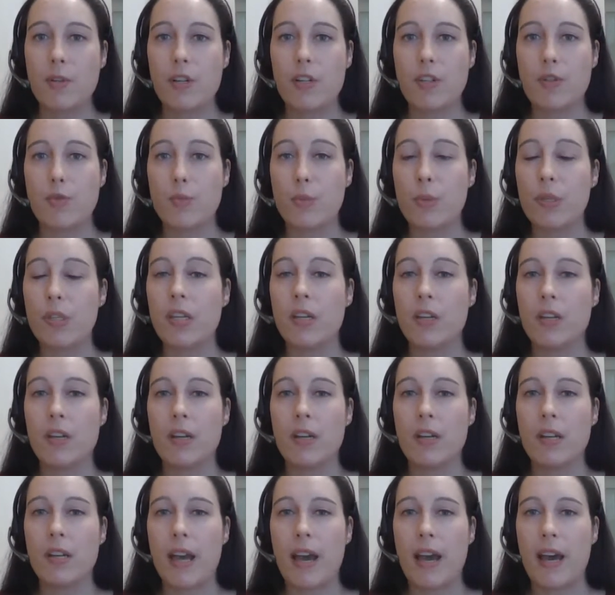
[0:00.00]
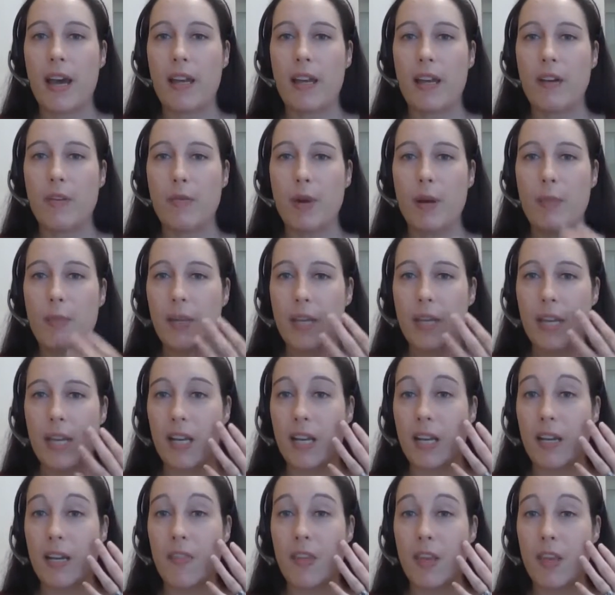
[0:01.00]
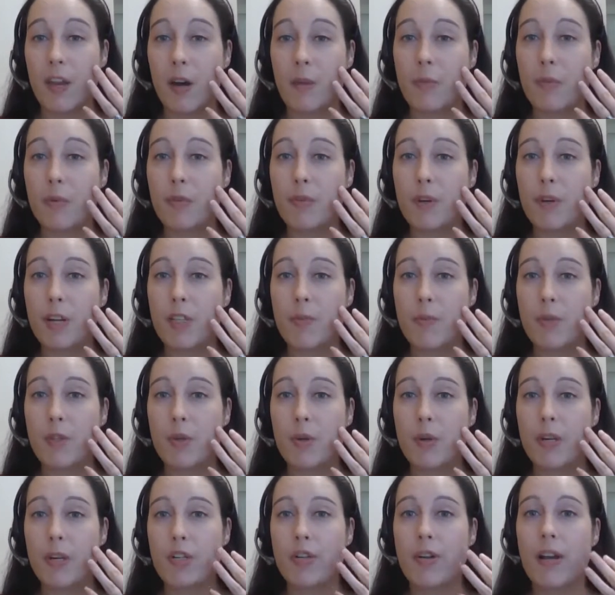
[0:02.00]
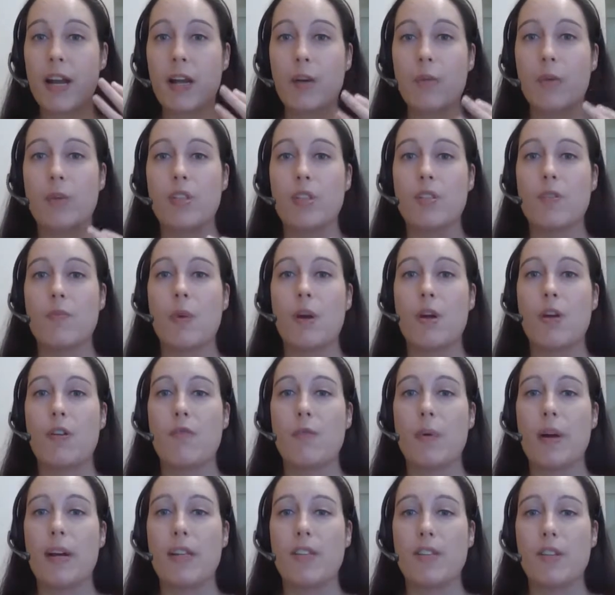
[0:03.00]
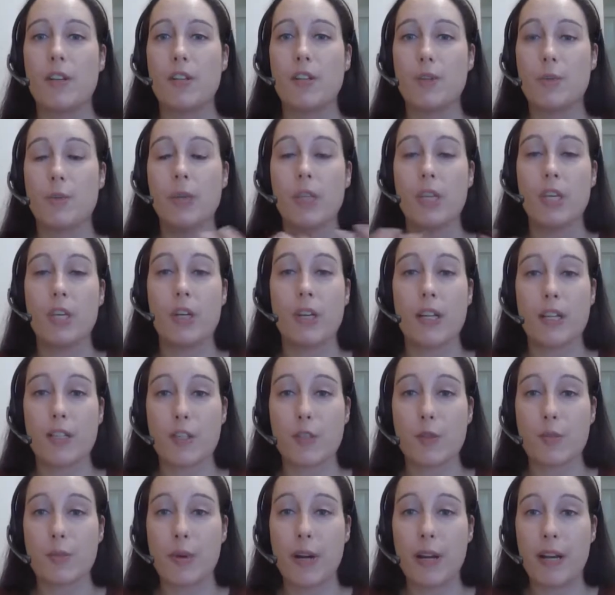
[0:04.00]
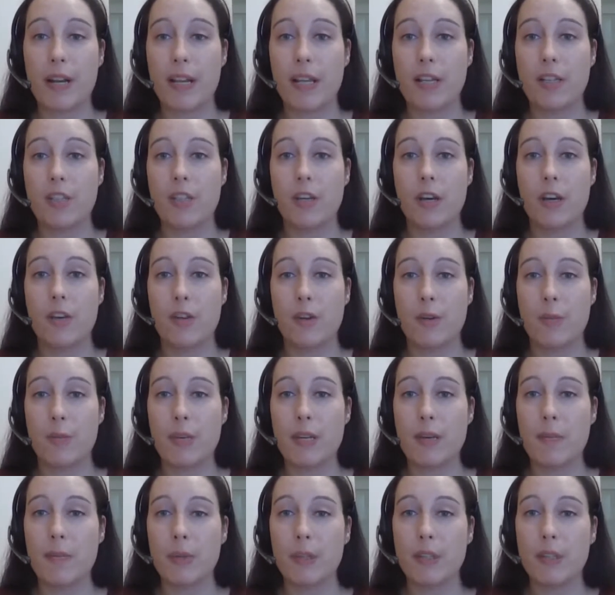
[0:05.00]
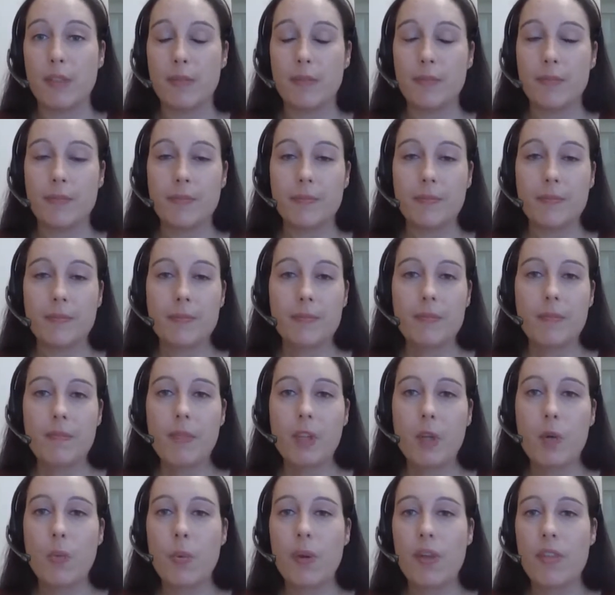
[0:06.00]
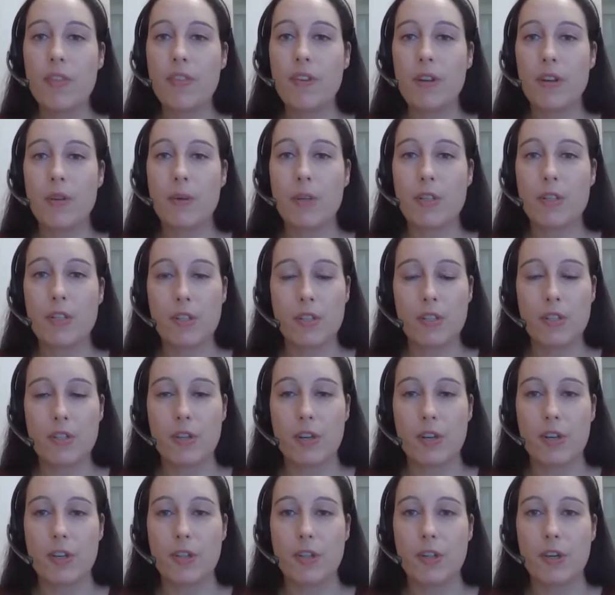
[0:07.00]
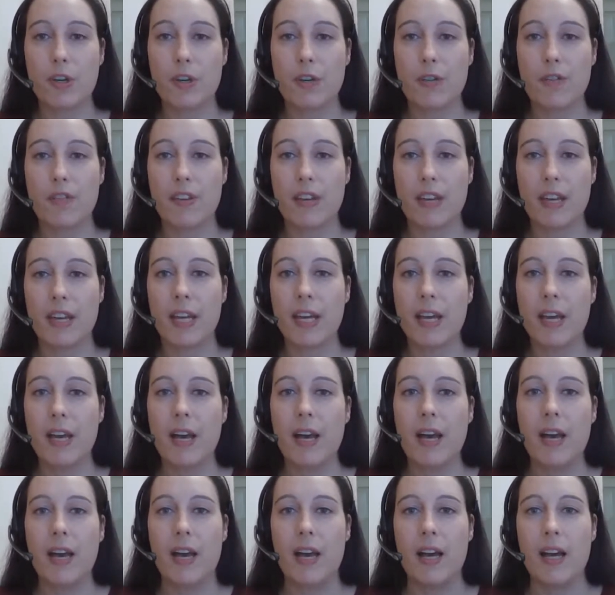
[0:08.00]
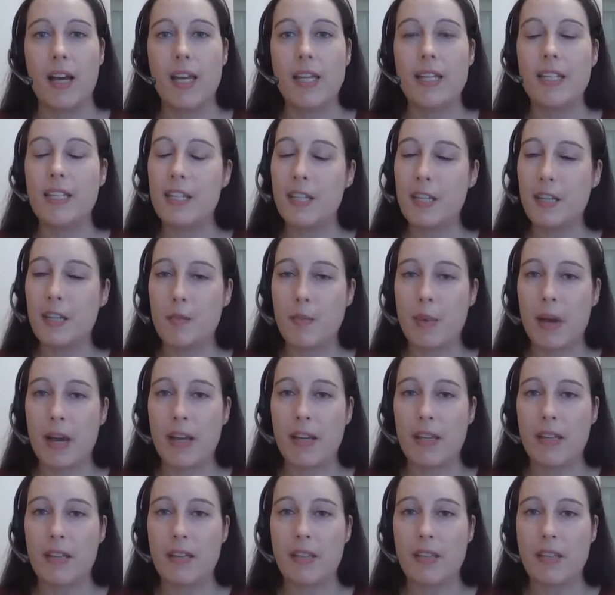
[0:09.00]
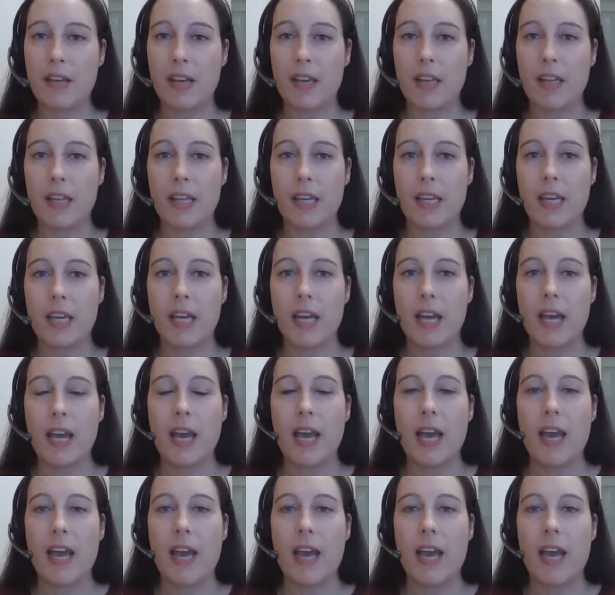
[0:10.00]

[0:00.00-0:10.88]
It's really good at replicating in the upper respiratory tract, which is part of why it's also really good at spreading to other people. With original SARS-CoV, it didn't bind as tightly.